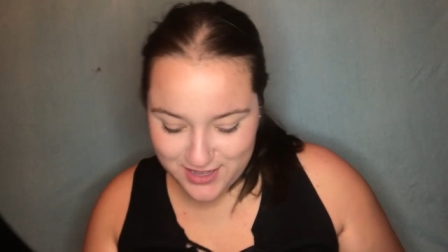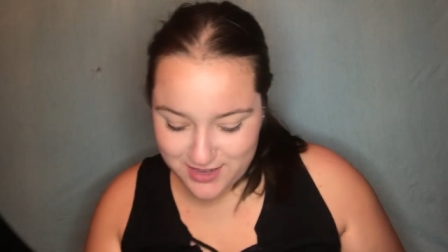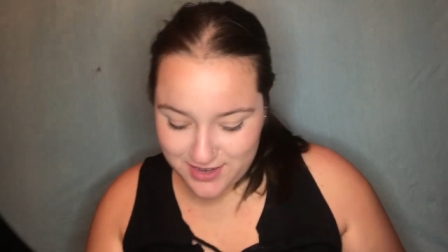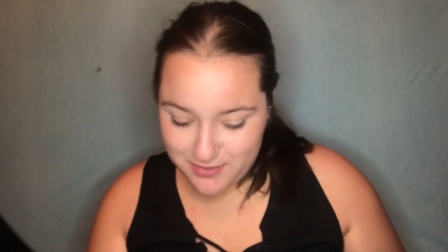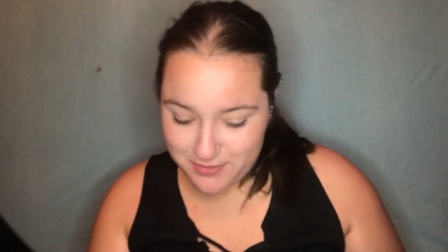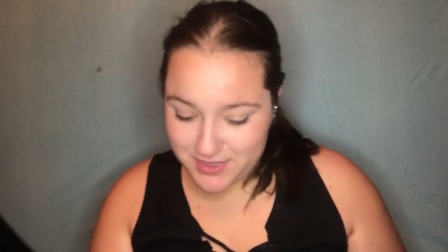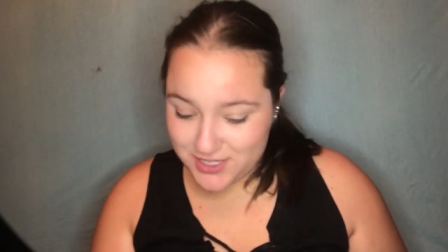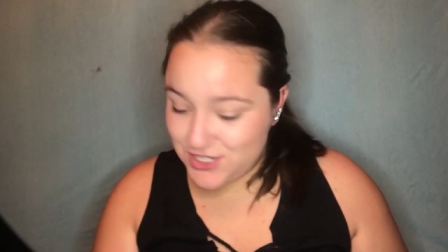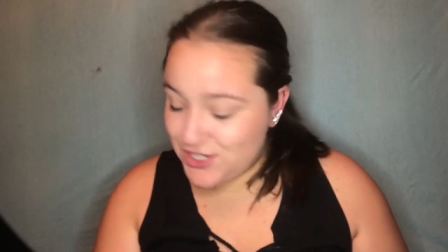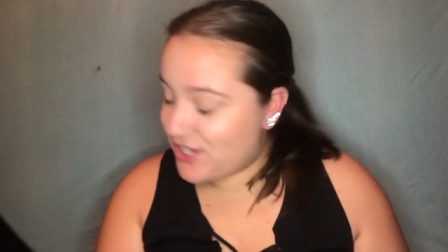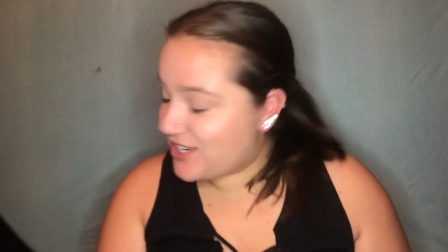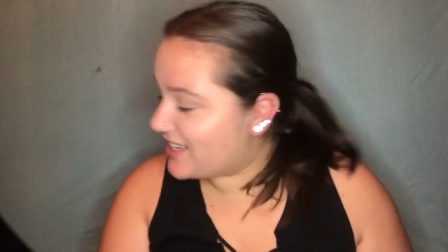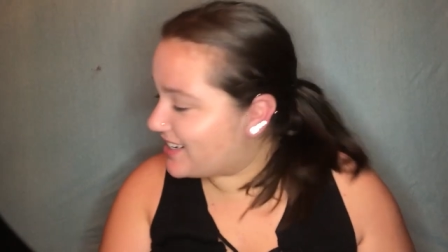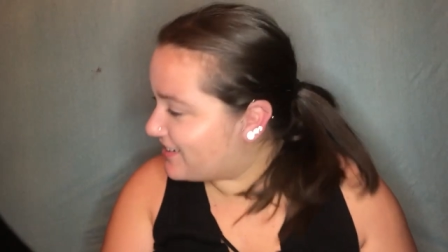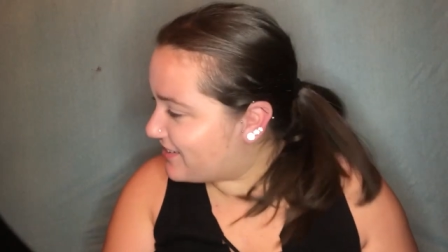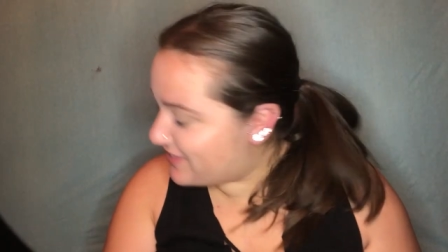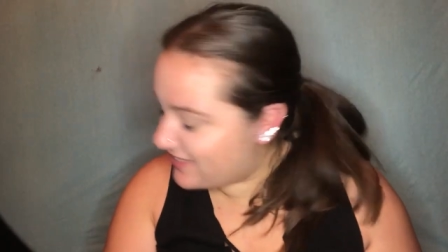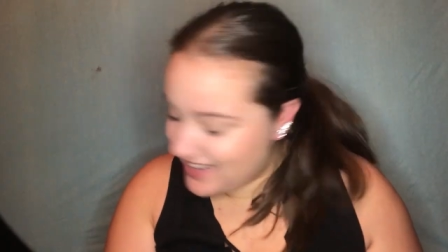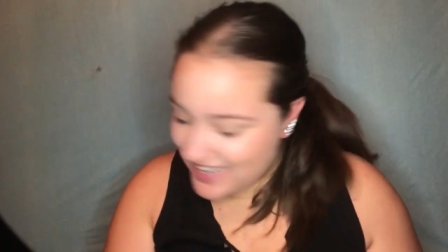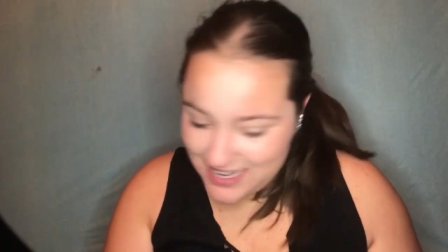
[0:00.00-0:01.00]
But you're gonna
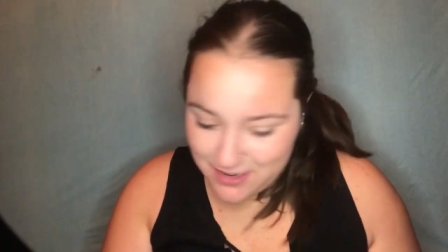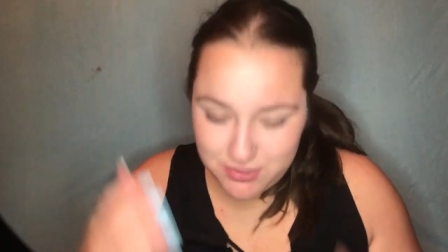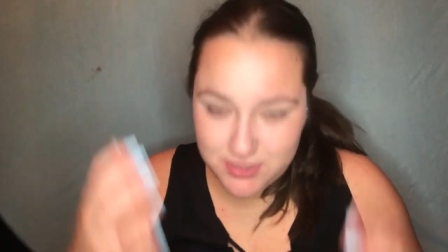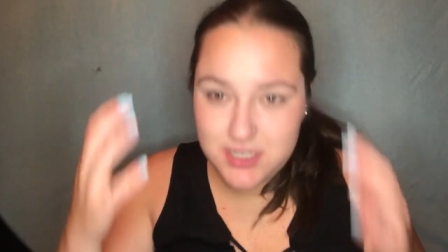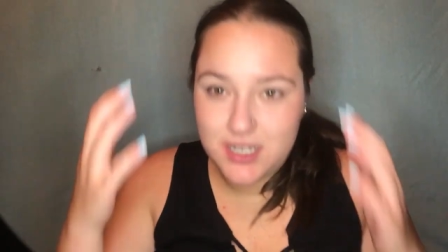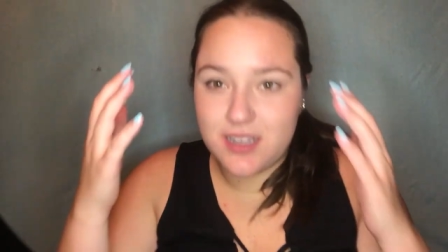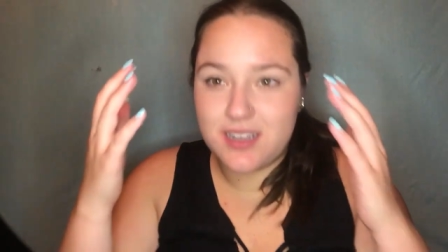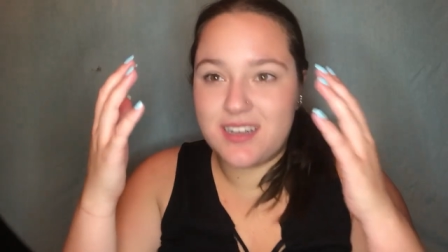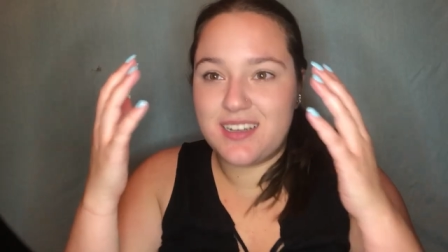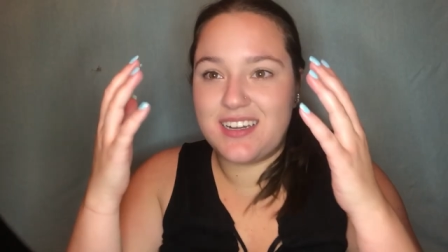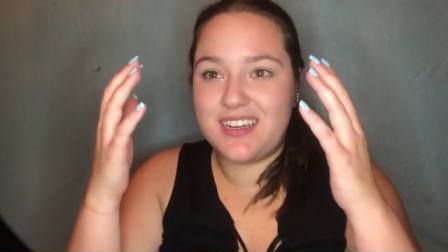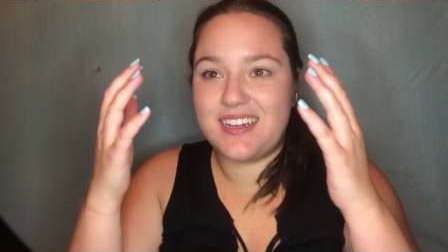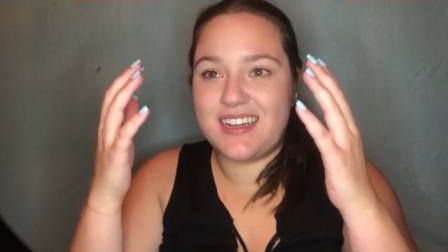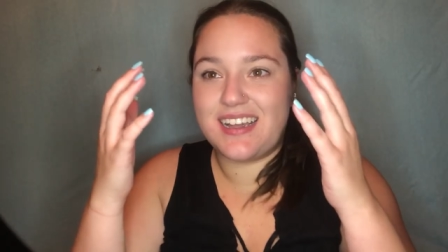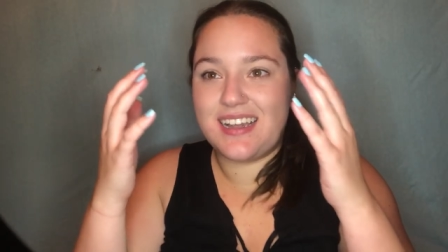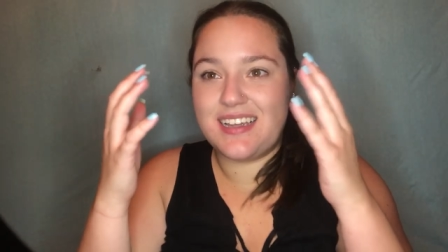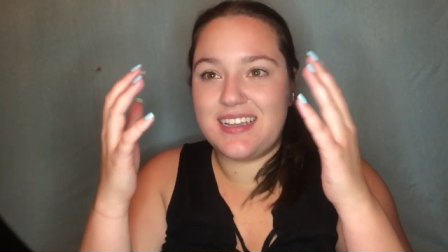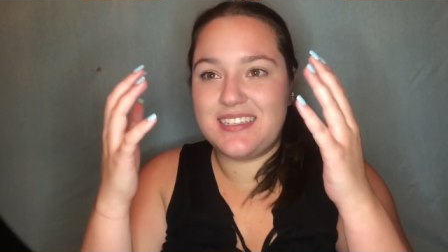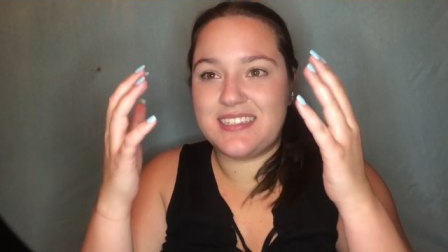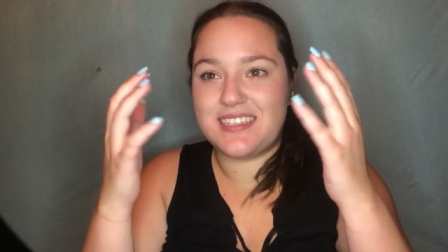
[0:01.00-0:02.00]
fade. No, I'm just look,
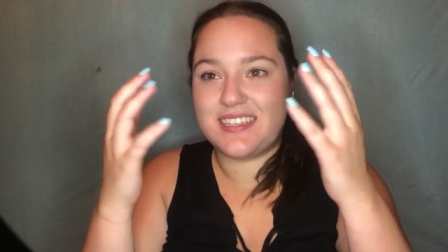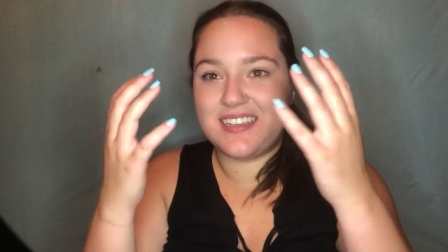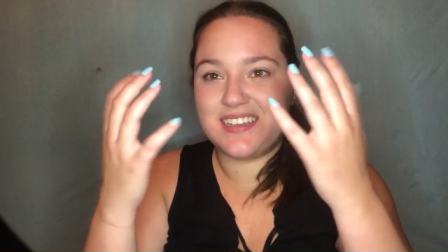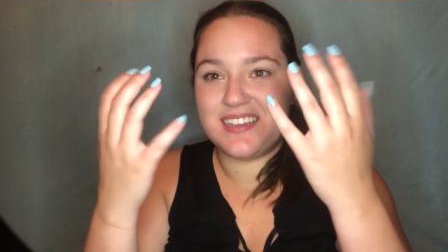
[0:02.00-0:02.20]
guys.